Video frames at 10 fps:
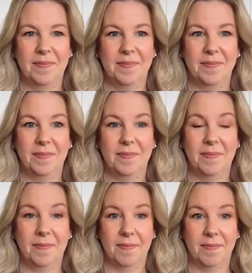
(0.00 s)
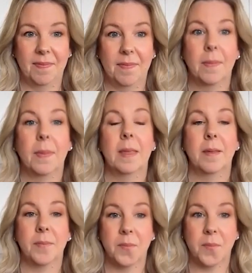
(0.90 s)

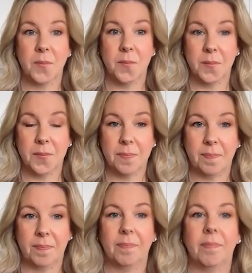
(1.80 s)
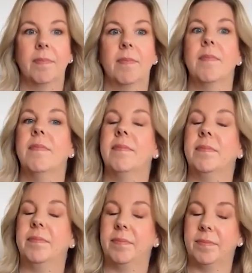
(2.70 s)

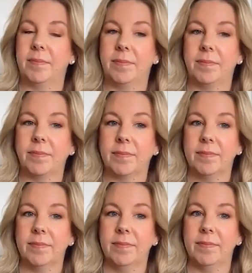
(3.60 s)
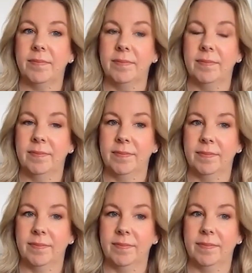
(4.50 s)

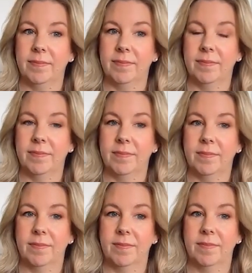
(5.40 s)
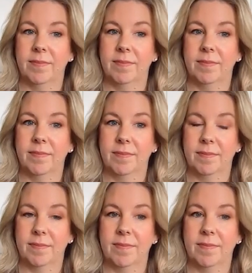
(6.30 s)
[no speech]